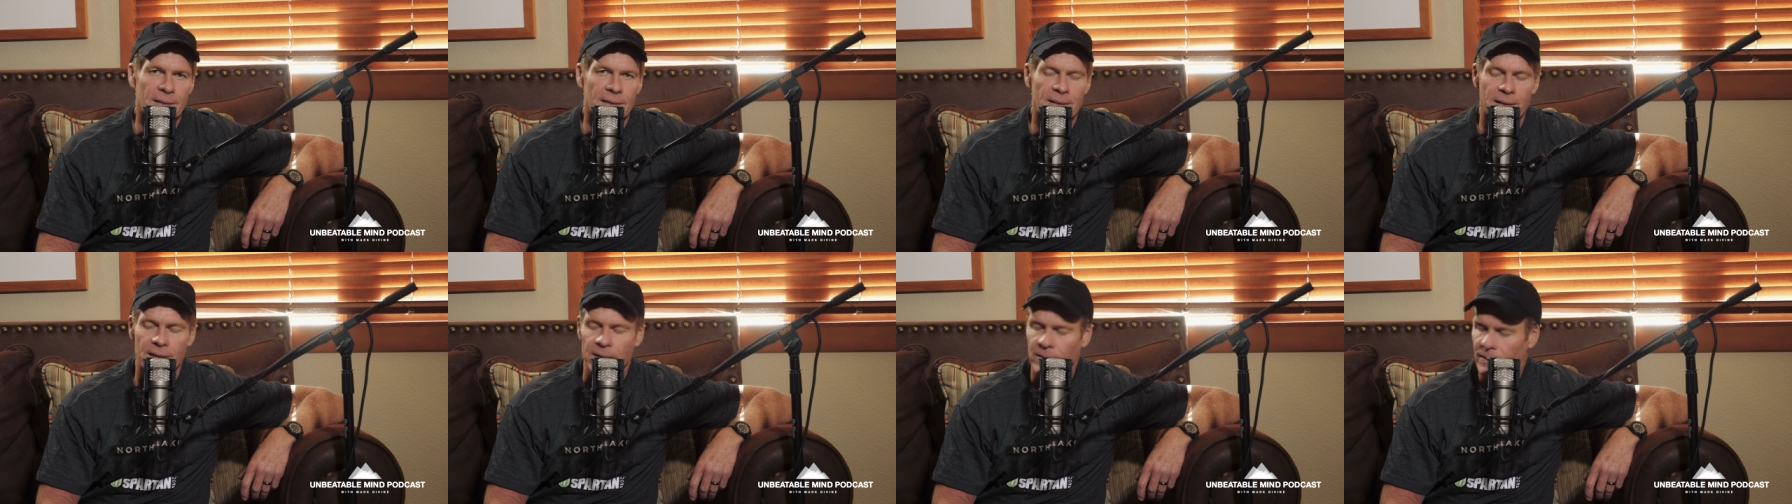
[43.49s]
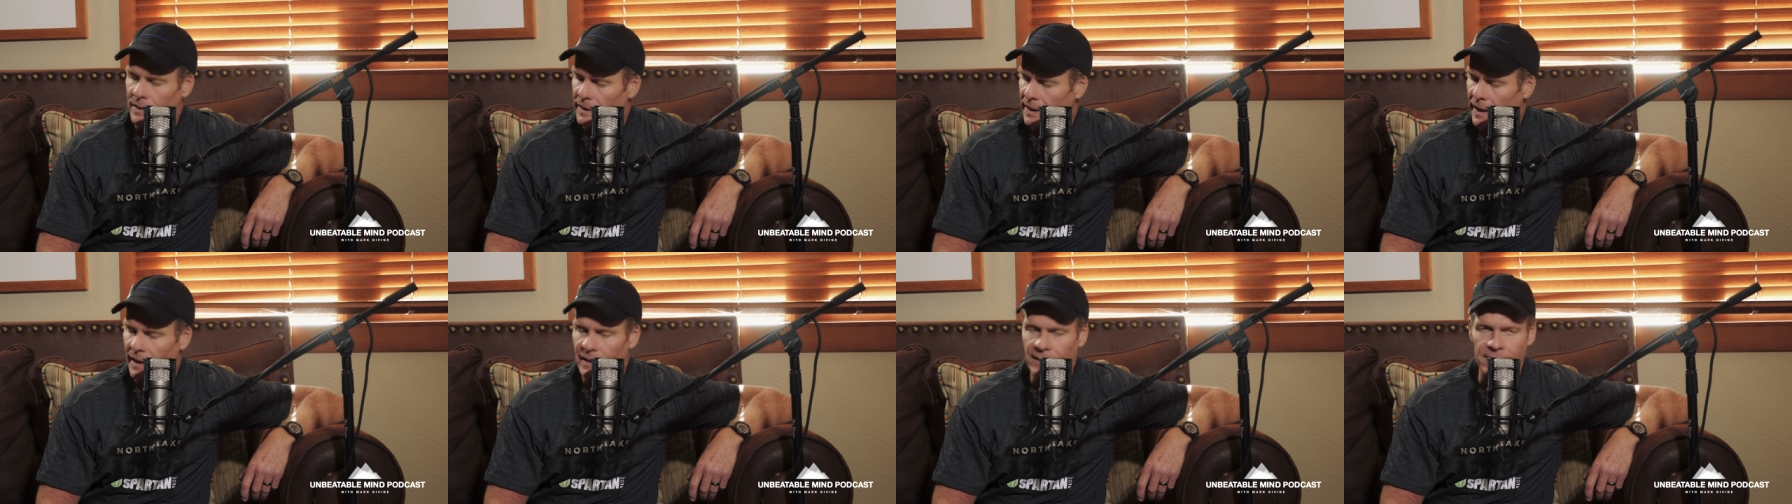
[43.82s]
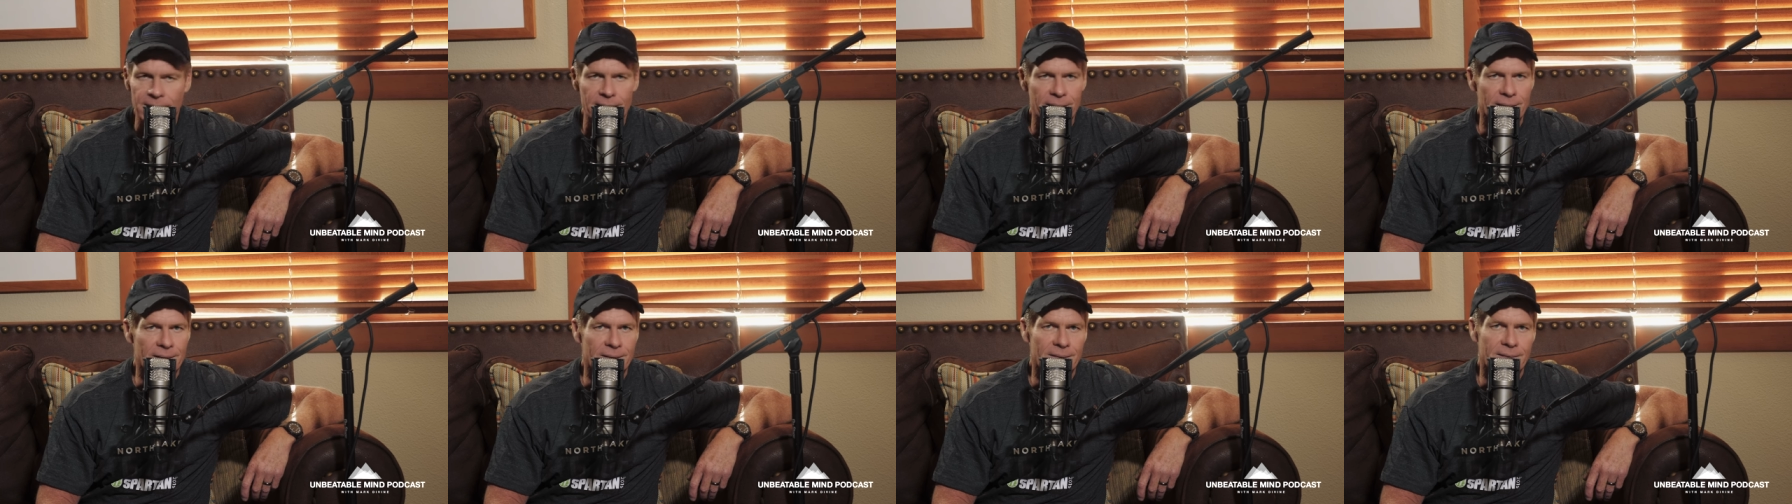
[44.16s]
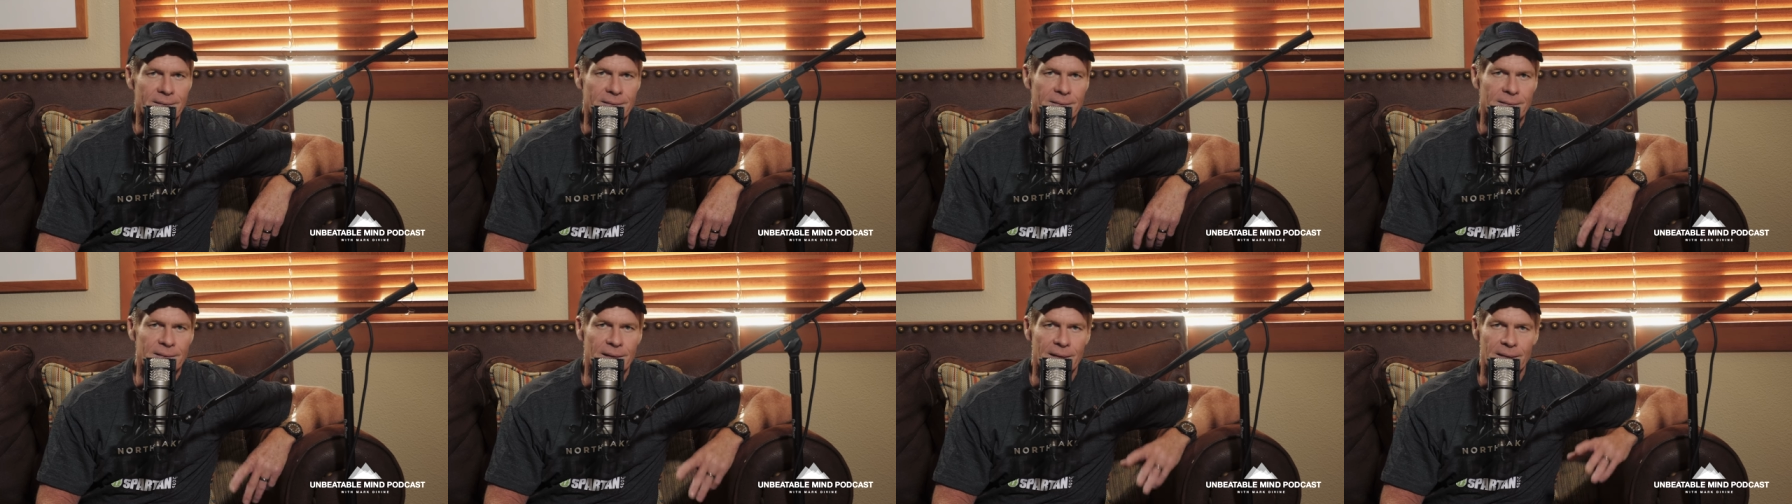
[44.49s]
You know, the
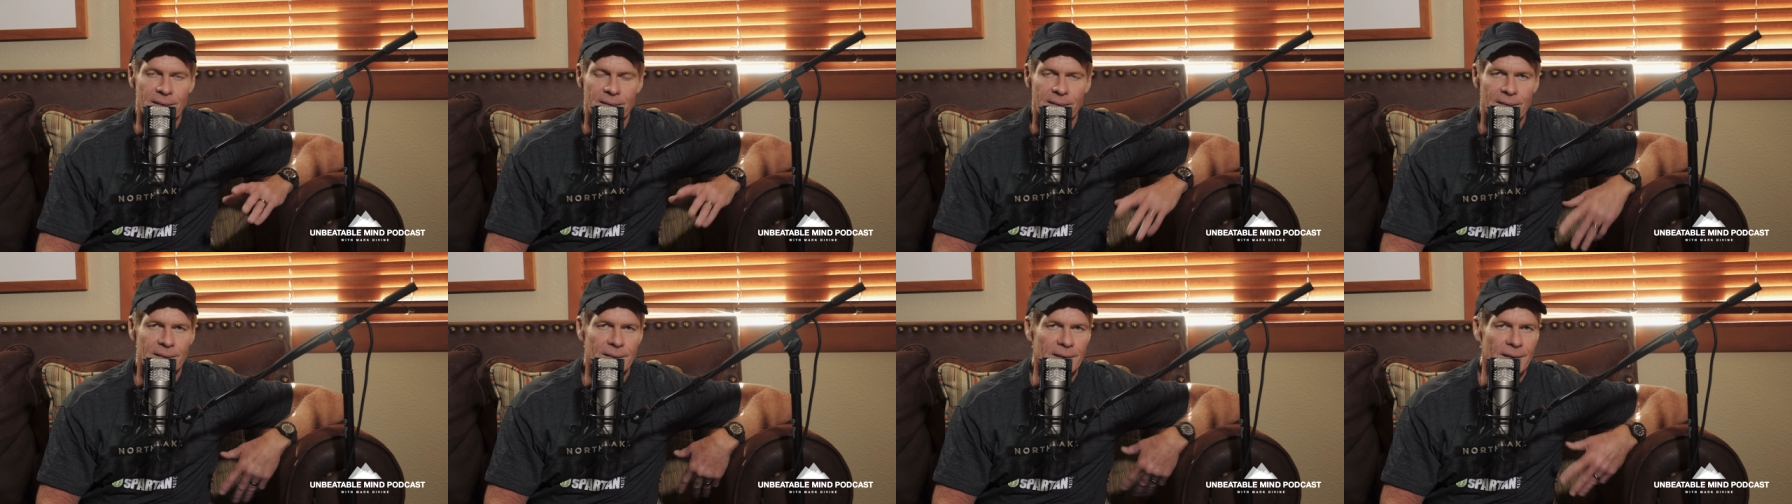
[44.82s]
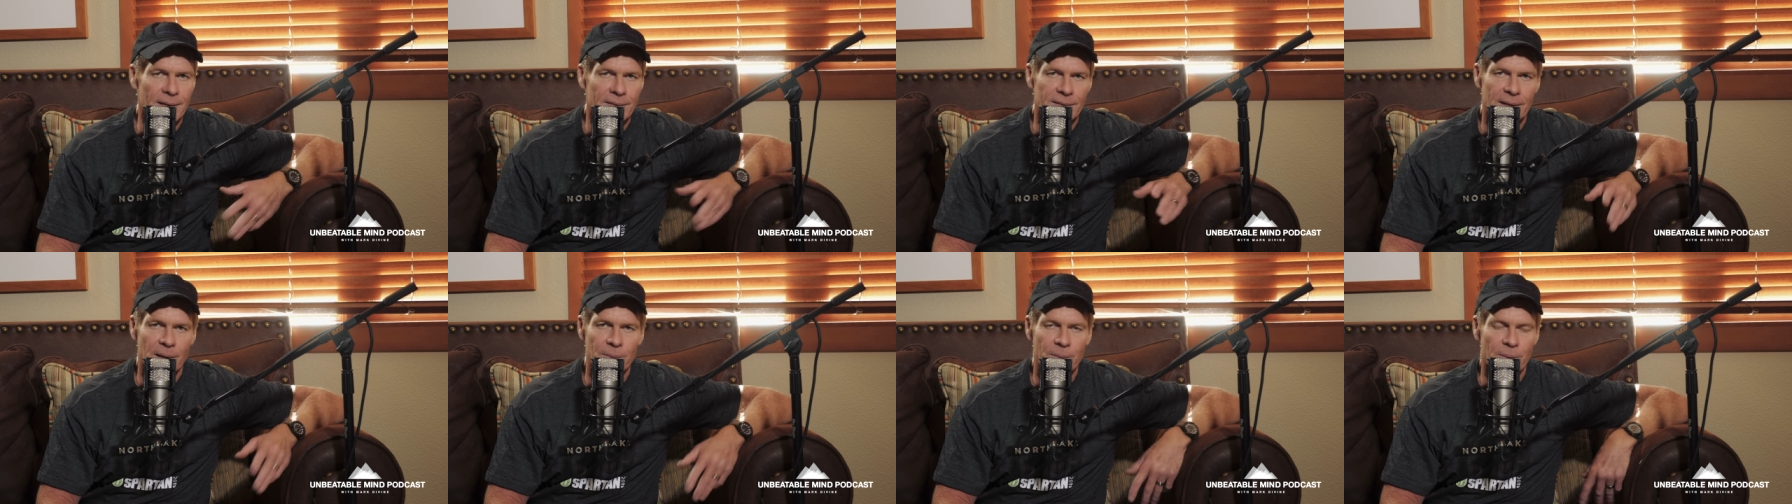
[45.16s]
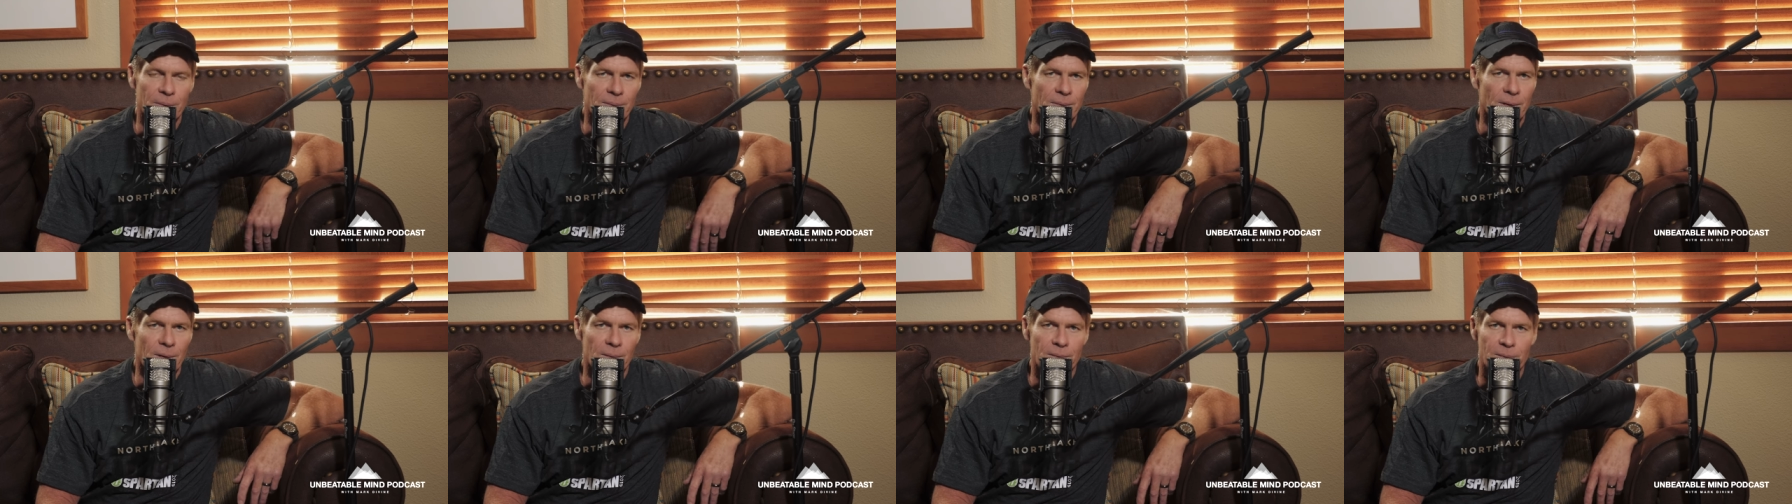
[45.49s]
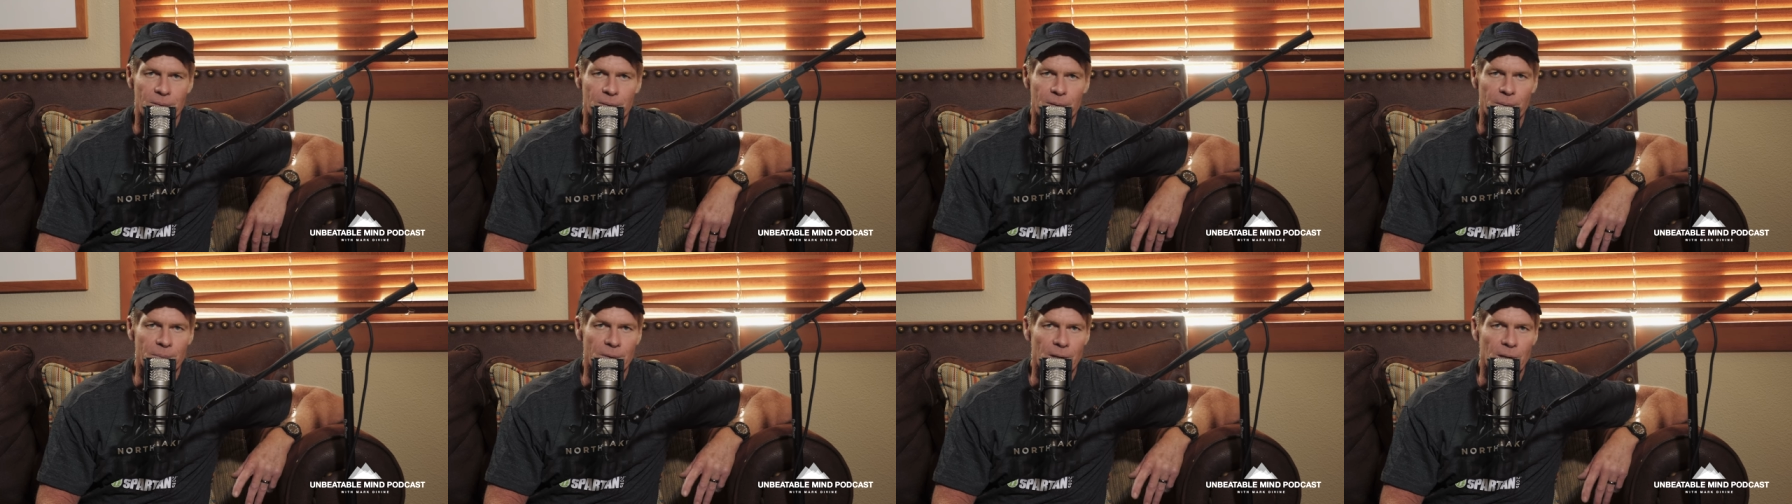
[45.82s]
accolades and the things, I won't go
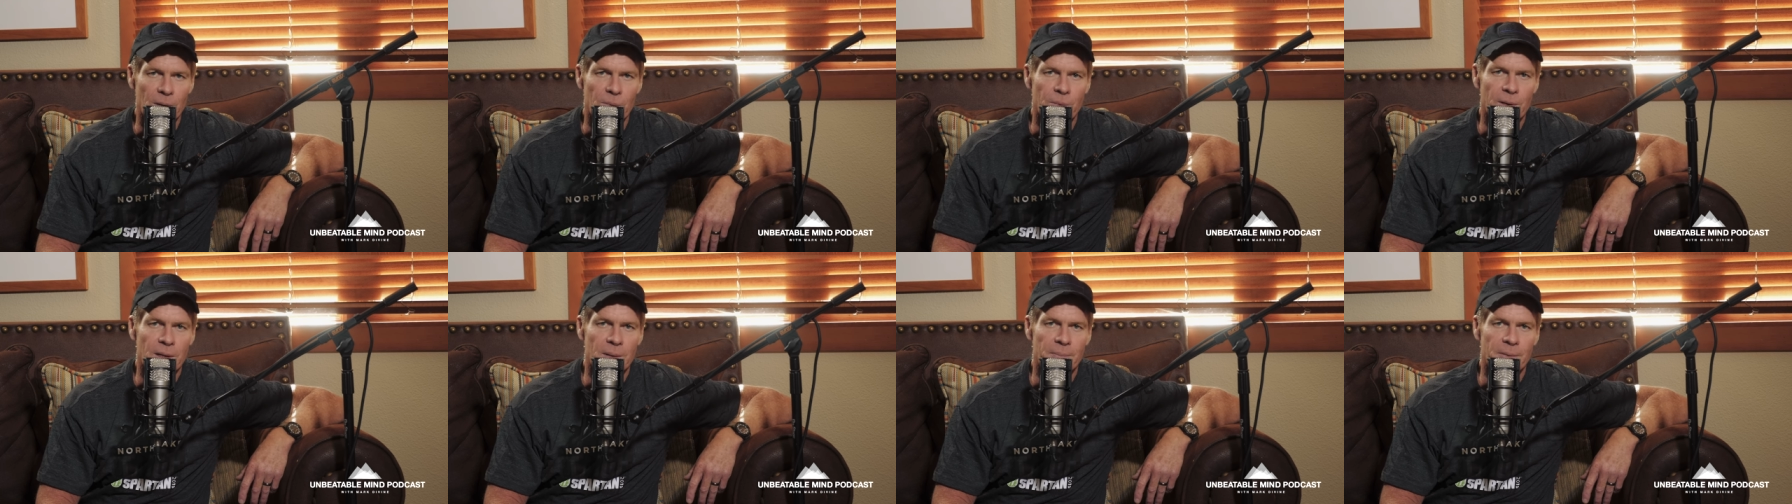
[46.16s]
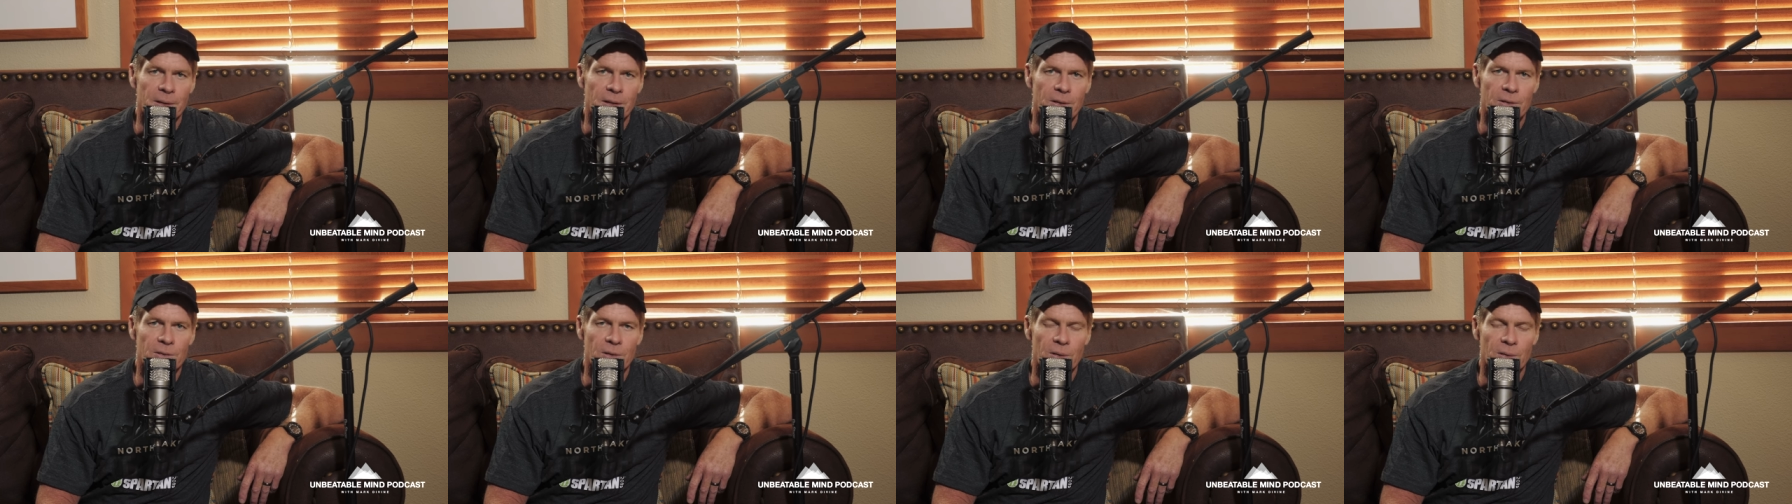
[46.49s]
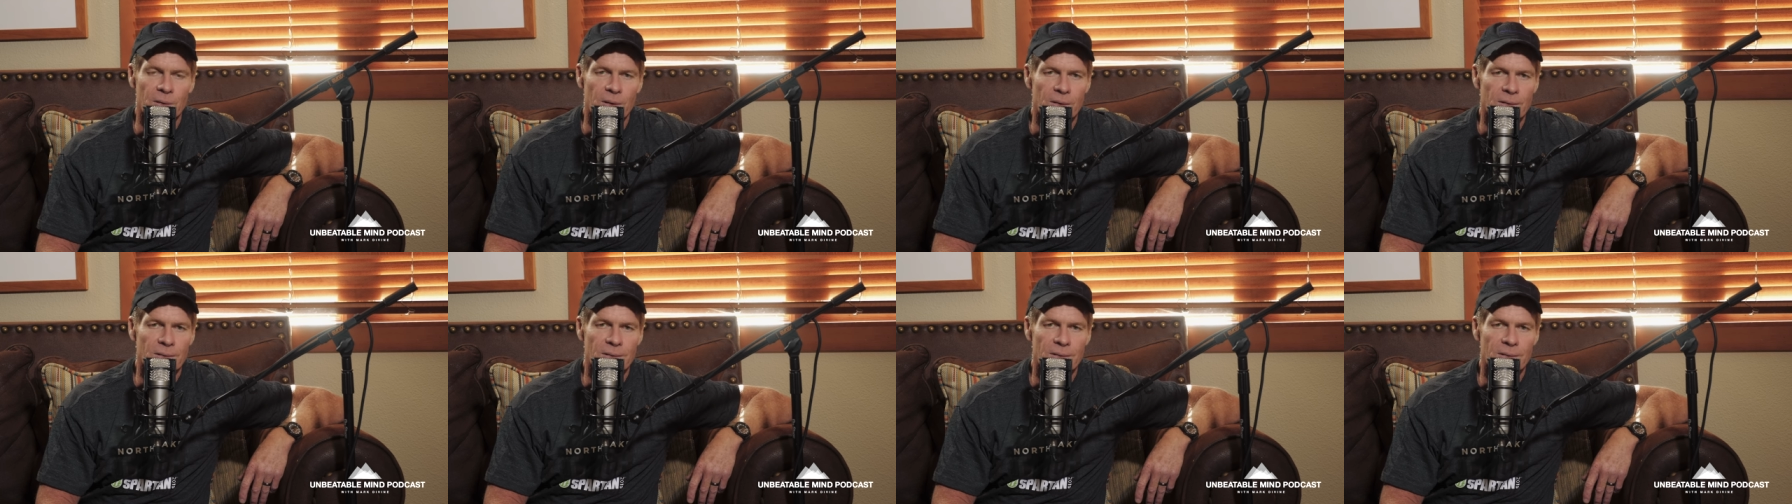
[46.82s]
through them. You can read them on the show notes.